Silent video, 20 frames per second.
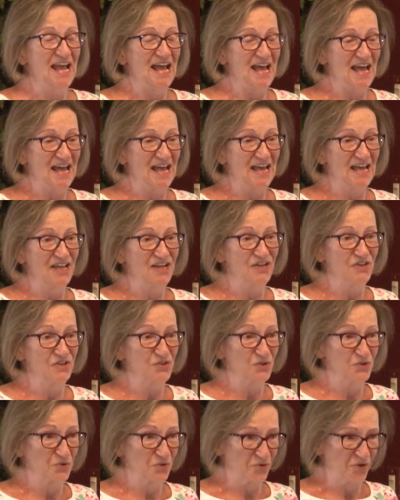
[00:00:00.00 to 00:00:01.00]

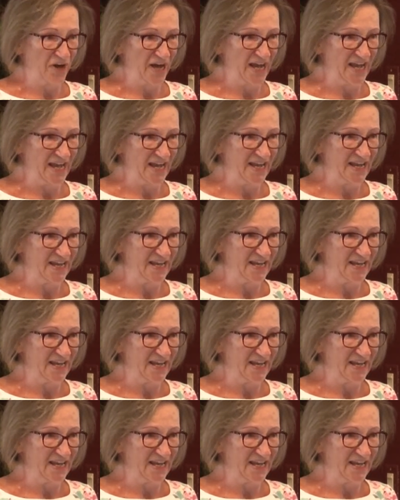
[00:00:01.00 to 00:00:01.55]
and grace.